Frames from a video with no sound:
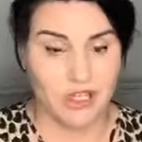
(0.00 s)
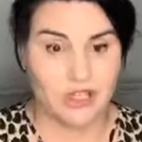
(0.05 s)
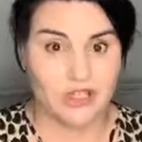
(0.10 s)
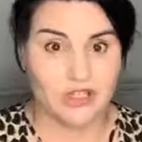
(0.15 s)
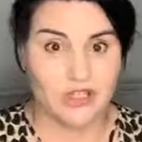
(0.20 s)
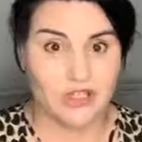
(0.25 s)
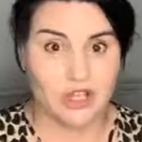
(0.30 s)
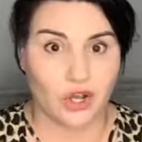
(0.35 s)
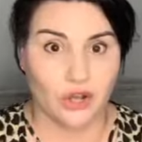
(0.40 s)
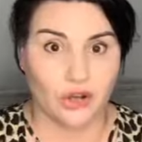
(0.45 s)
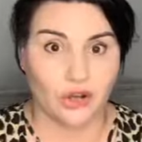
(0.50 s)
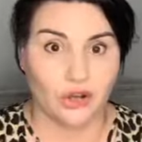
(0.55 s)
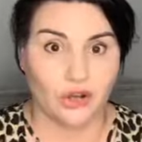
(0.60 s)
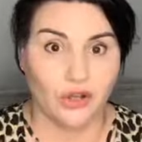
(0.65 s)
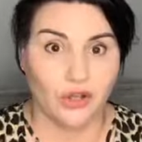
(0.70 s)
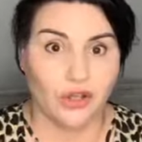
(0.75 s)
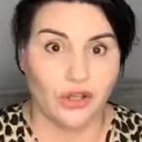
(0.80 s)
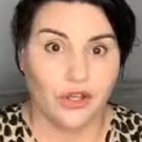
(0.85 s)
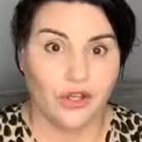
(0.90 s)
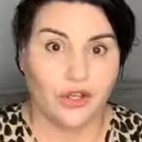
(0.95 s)
So
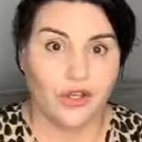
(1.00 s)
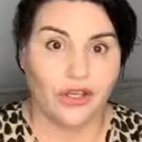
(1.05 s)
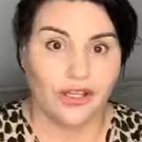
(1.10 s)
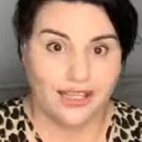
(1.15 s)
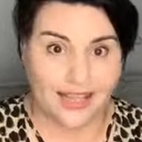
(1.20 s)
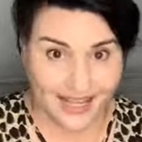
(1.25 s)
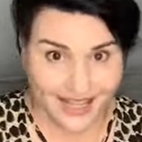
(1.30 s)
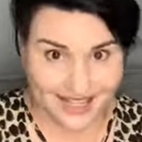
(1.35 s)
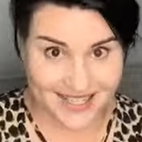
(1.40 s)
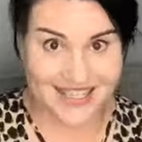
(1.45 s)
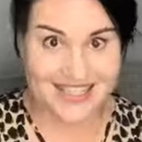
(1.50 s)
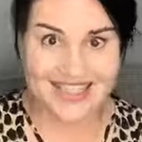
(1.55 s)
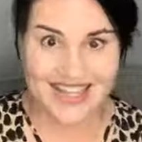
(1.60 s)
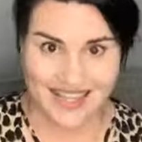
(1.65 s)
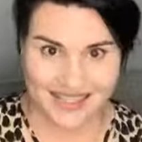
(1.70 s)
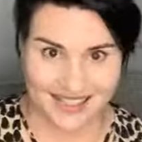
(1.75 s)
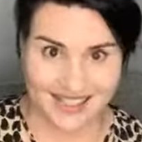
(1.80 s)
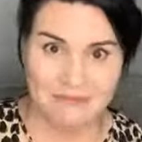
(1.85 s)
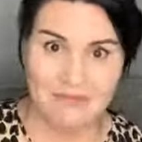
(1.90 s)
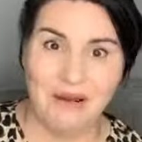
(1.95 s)
yes,
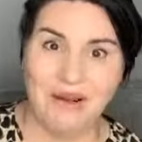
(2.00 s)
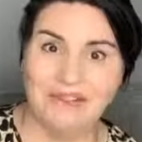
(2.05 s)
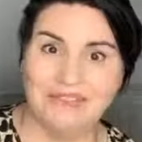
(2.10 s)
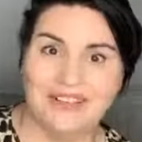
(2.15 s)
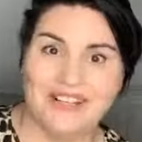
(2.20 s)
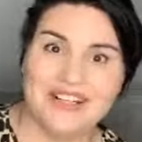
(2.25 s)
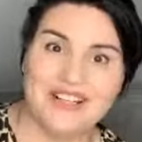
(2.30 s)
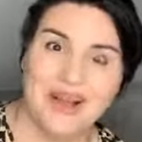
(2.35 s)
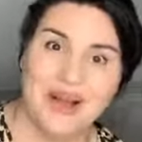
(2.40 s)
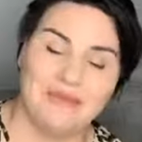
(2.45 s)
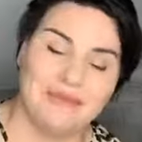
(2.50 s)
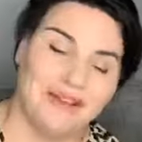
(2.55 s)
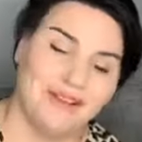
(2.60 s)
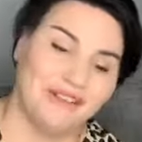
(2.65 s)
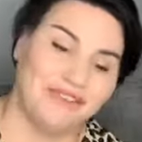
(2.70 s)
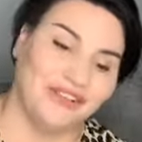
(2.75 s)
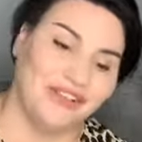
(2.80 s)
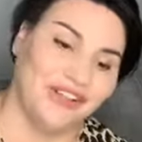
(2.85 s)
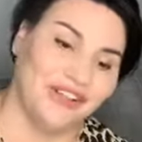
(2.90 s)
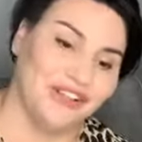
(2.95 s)
Sally, perfect
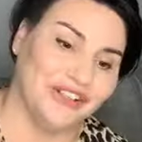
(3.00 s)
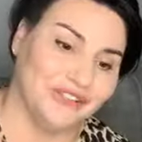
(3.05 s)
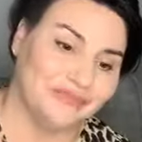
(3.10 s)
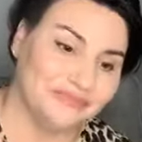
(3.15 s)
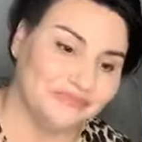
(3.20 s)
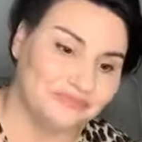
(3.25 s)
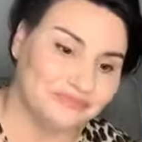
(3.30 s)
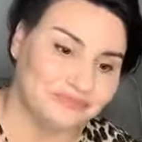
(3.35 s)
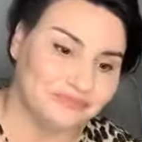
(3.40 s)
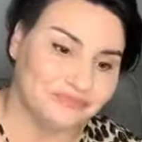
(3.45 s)
timing for you.